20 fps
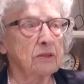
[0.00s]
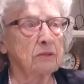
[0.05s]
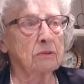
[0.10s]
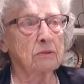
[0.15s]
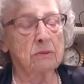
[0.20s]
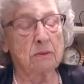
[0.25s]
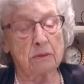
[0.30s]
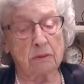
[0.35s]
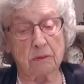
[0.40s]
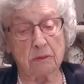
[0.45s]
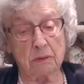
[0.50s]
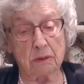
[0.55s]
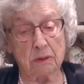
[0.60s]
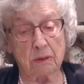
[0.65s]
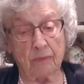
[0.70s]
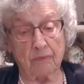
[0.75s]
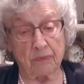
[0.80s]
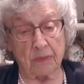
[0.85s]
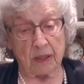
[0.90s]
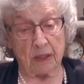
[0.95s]
do
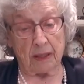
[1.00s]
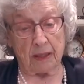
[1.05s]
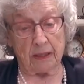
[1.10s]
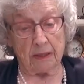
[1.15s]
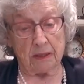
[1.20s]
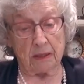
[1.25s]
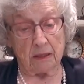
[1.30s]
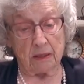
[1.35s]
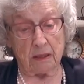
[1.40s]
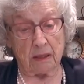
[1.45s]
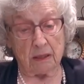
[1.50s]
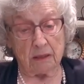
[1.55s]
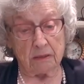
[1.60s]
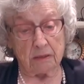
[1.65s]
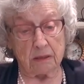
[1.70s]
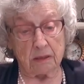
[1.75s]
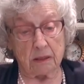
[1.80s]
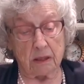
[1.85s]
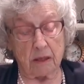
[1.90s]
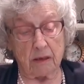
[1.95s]
eat a lot
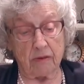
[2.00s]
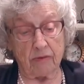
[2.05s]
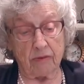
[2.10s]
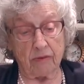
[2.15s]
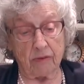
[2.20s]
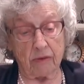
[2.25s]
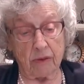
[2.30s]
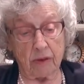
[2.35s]
of stuff.